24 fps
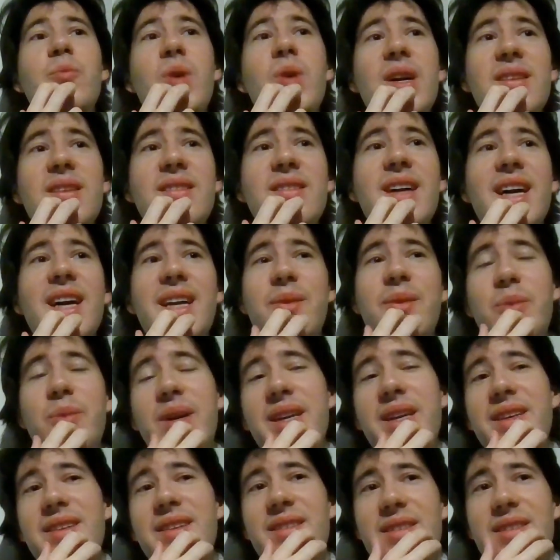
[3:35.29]
Well,
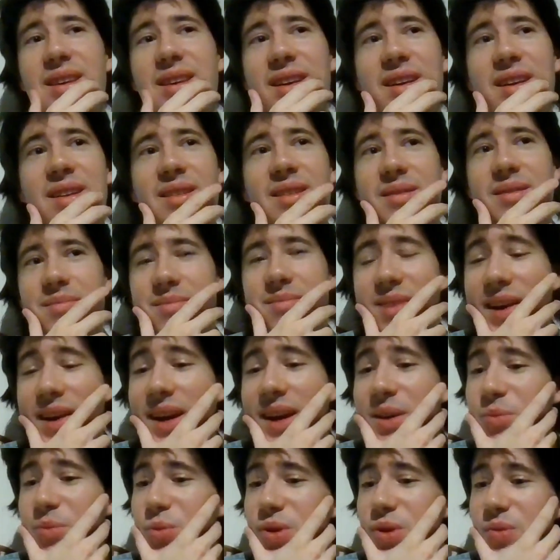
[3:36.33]
anyway,
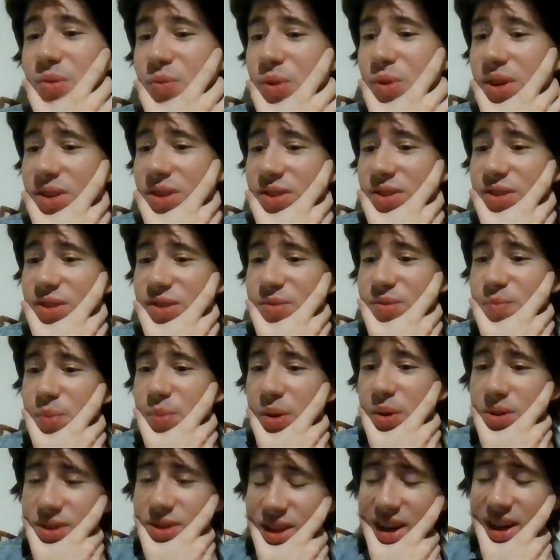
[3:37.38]
I wouldn't want to
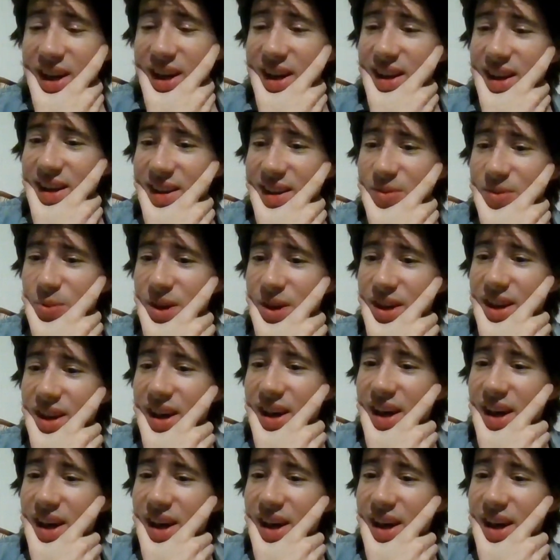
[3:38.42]
spoil that what